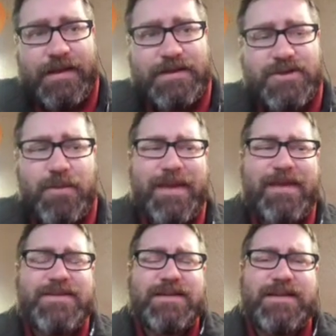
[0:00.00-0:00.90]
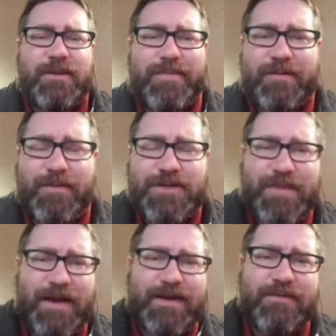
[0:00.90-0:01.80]
So I hope that gives you a little bit of
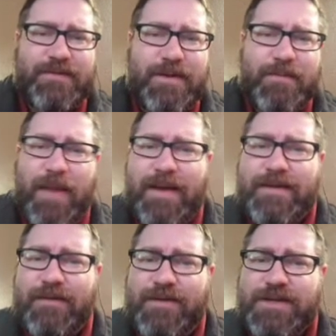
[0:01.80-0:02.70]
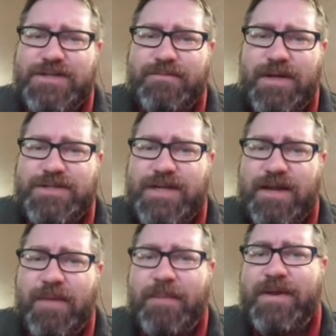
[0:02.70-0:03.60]
perspective. My definition of budget
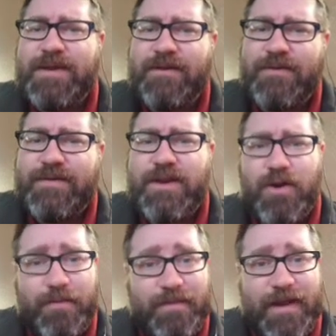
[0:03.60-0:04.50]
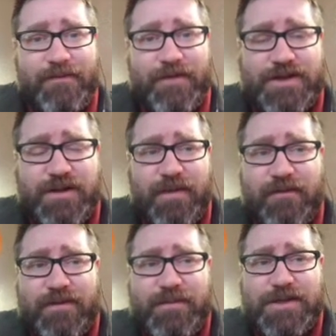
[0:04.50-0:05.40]
deck might be different than your definition of
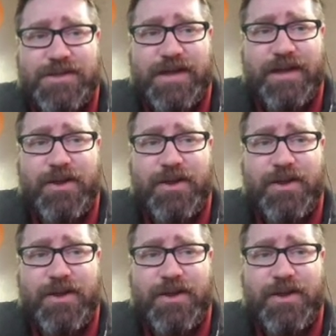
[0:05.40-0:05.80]
budget deck.